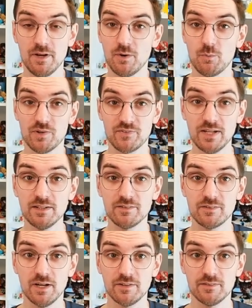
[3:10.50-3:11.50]
Once that is
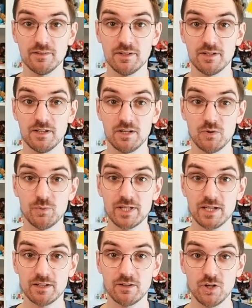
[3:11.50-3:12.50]
done, we
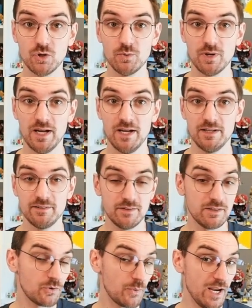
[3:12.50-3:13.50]
can go and
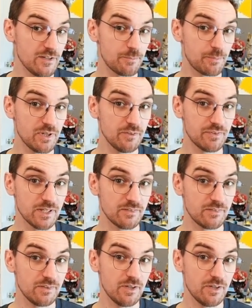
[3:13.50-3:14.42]
create a prefix.